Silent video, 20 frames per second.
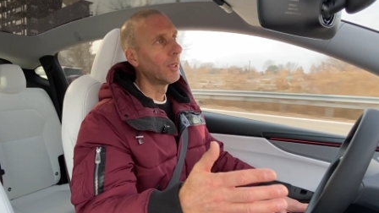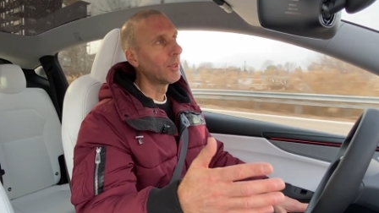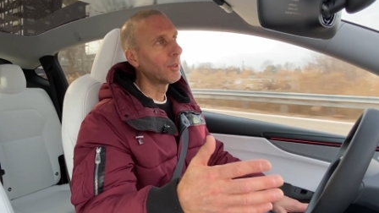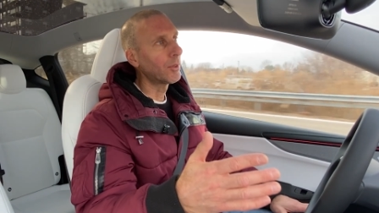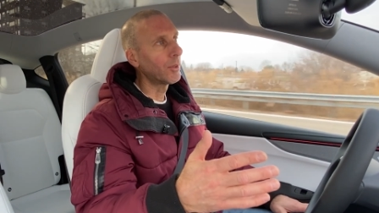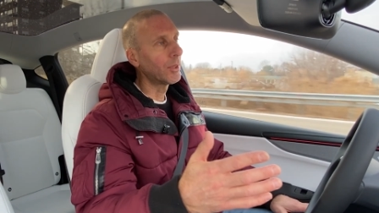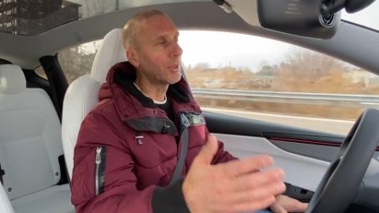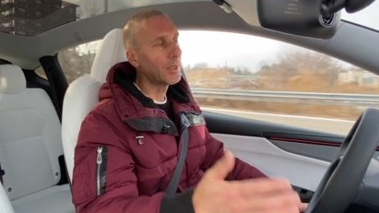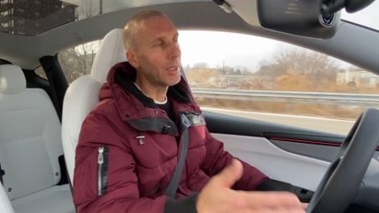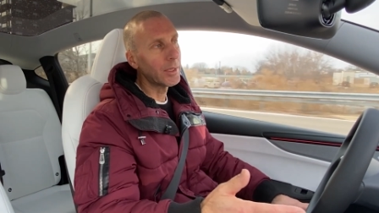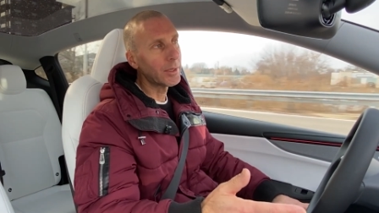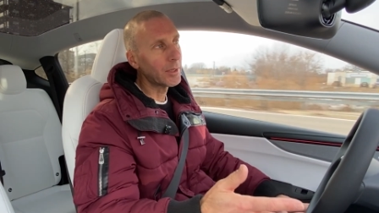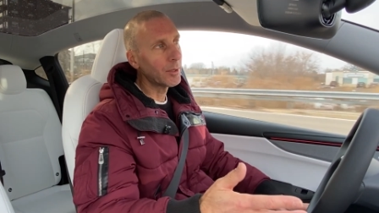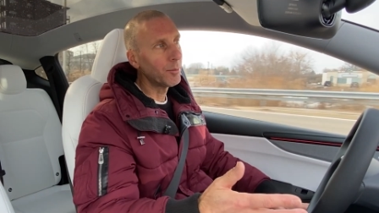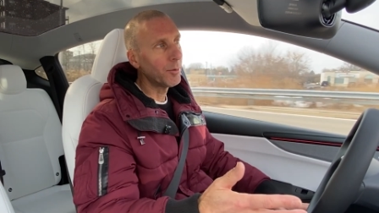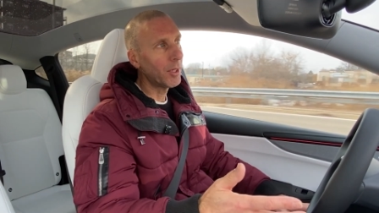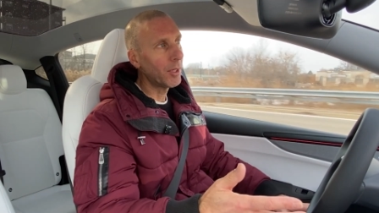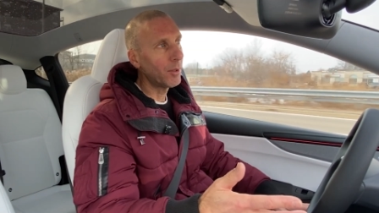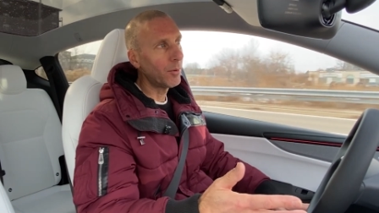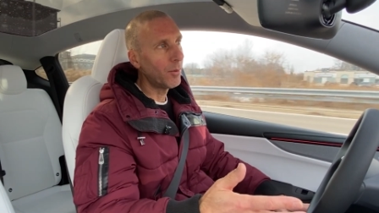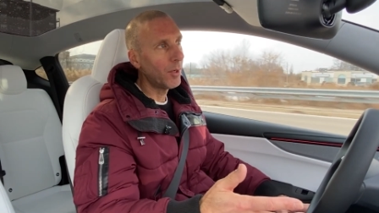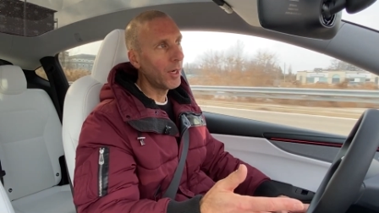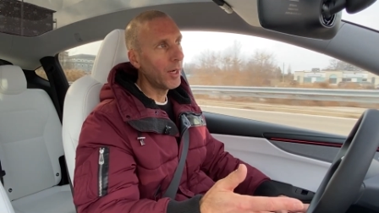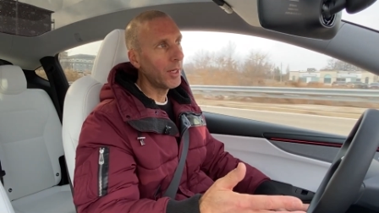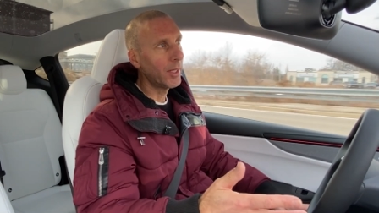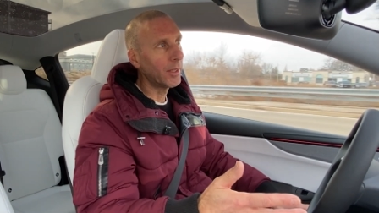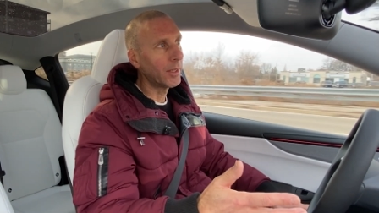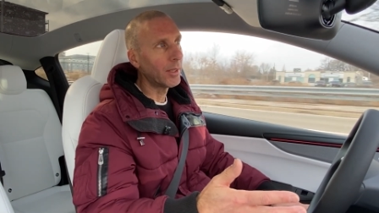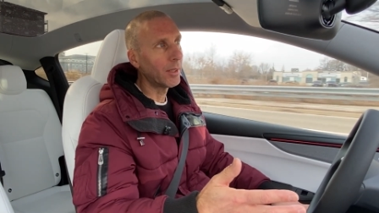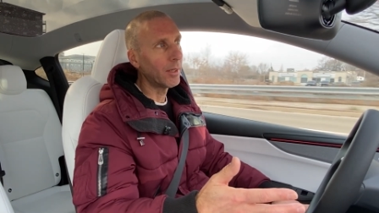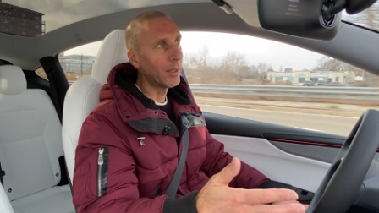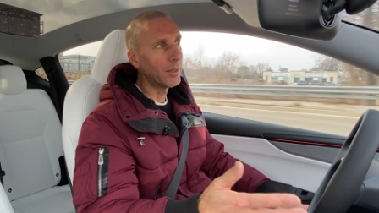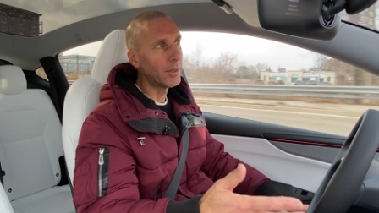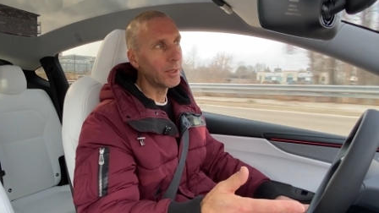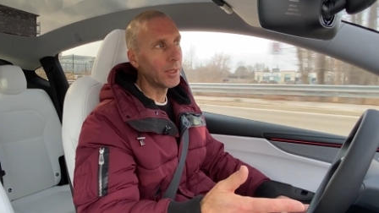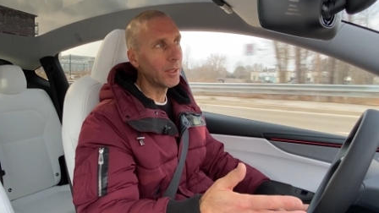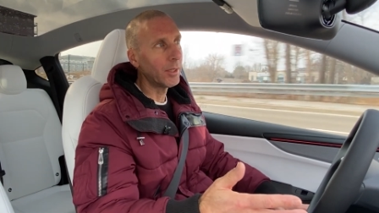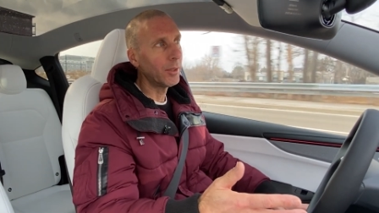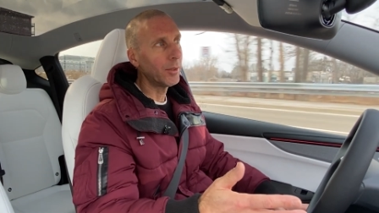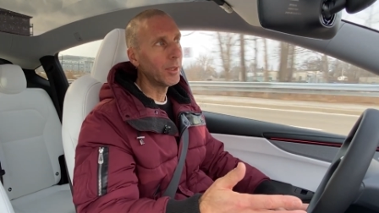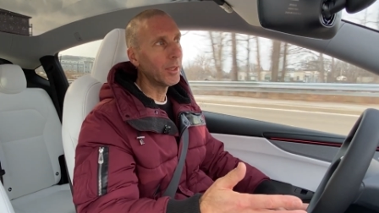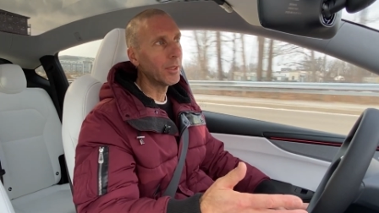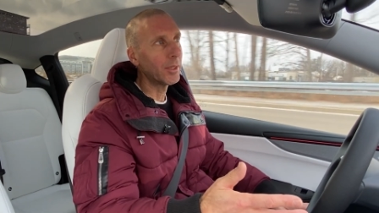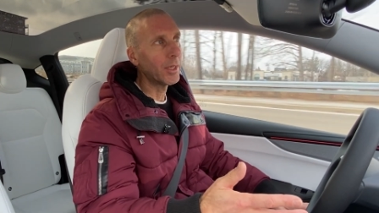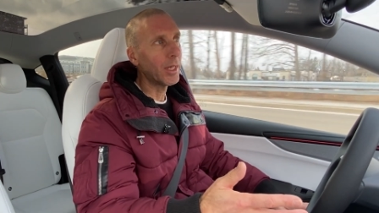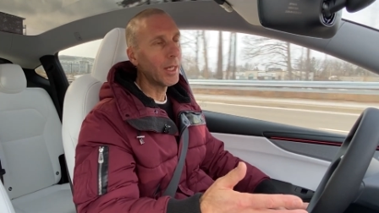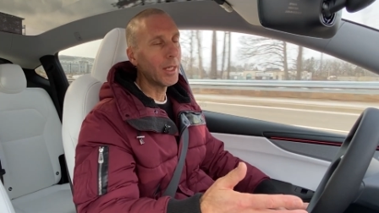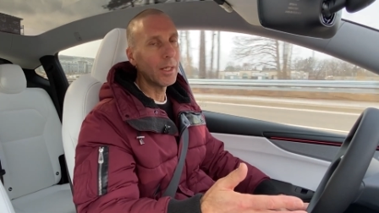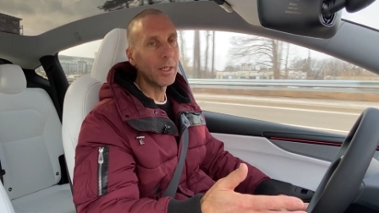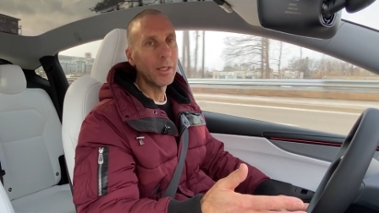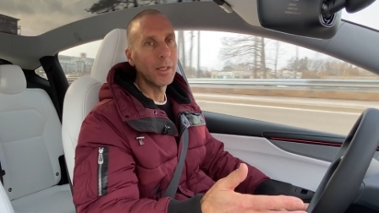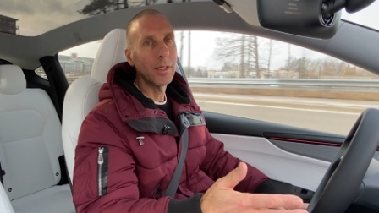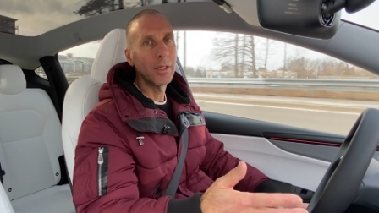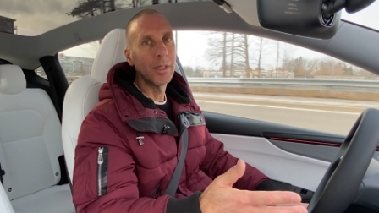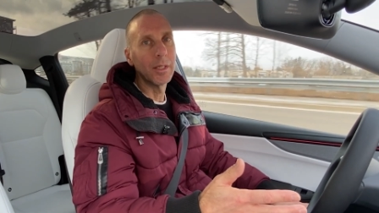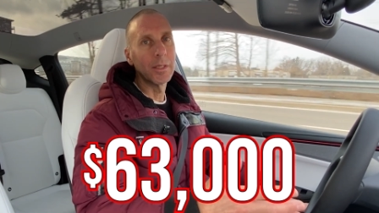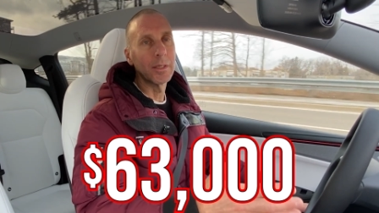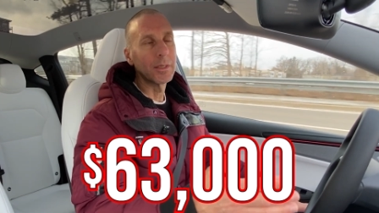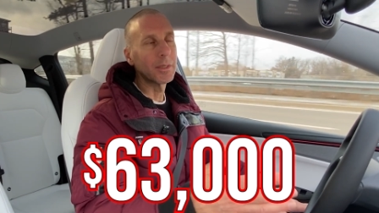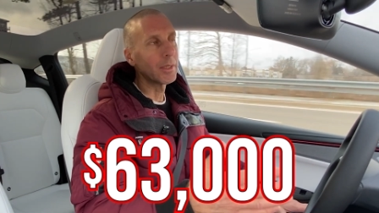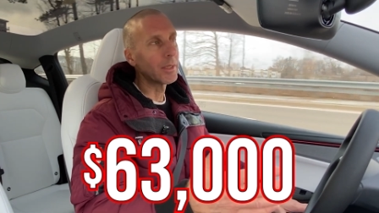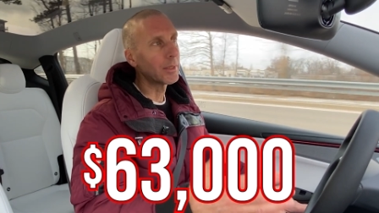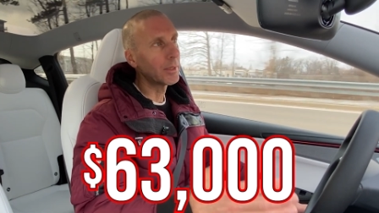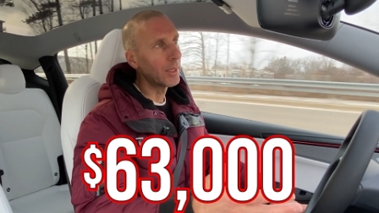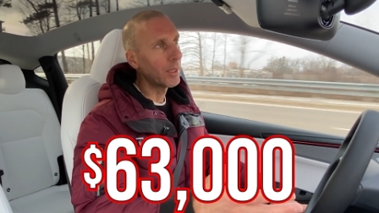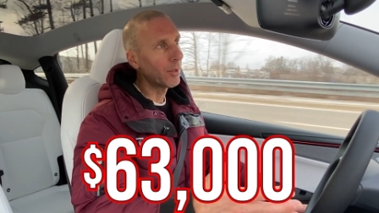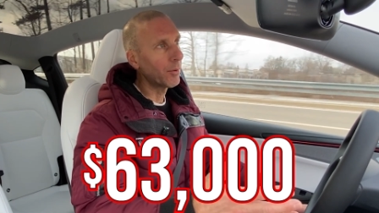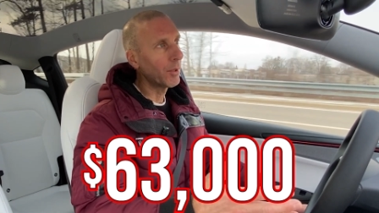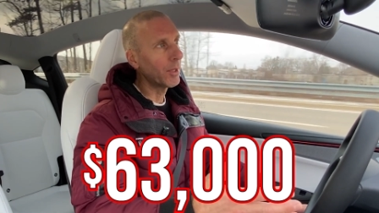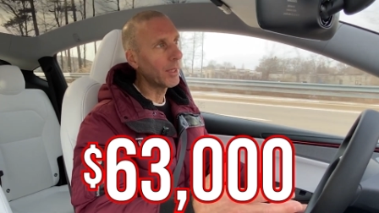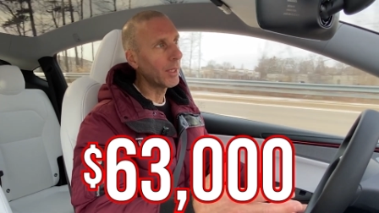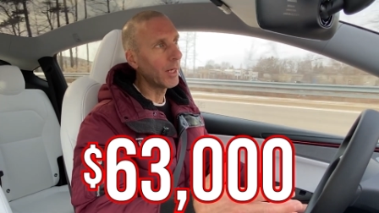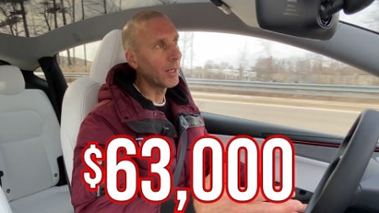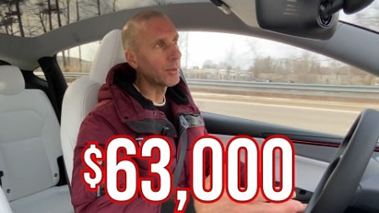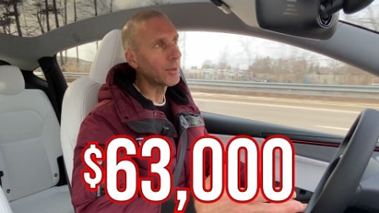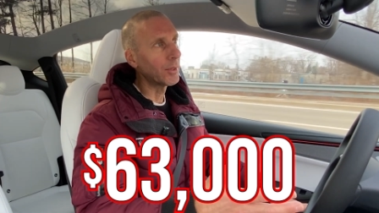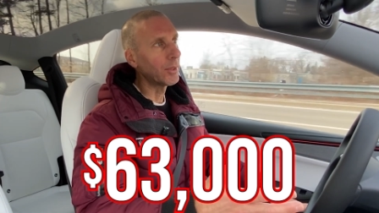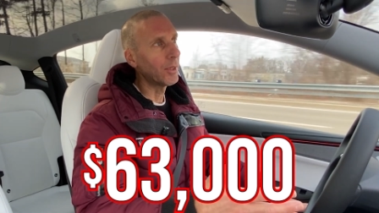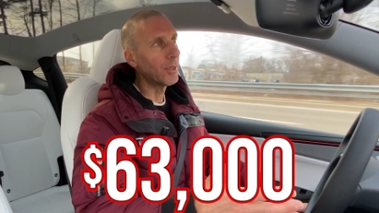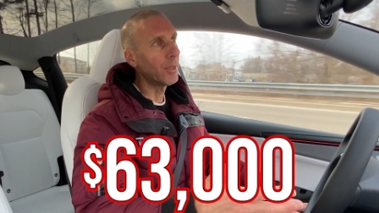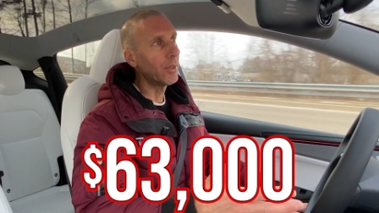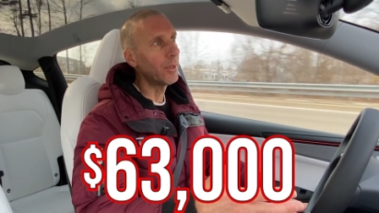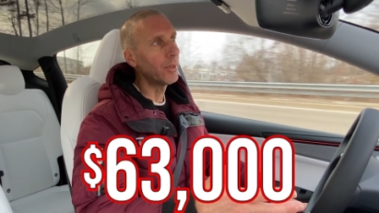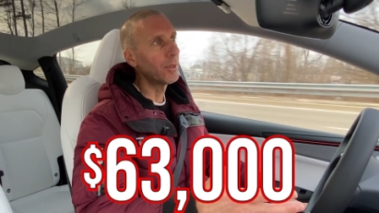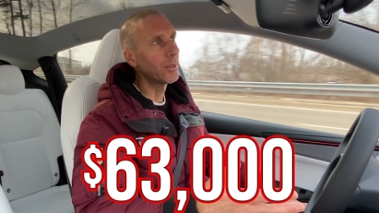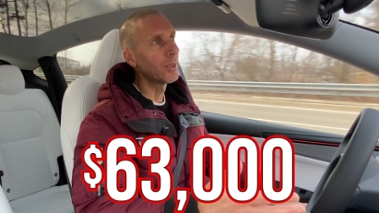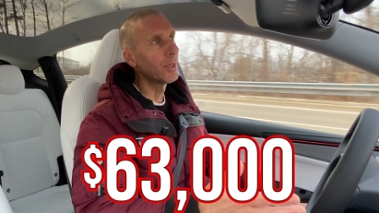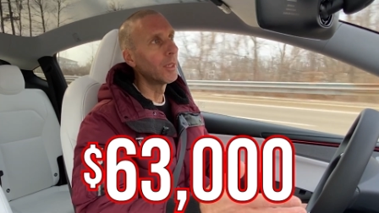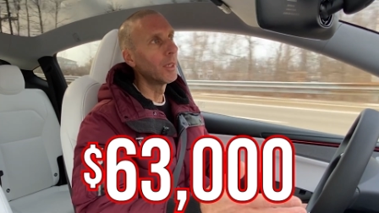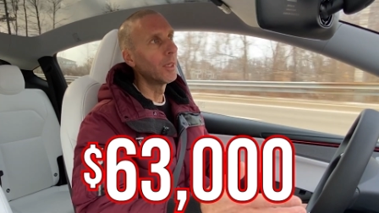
So the Tesla Model Y in Ontario here, Canada, is $63,000.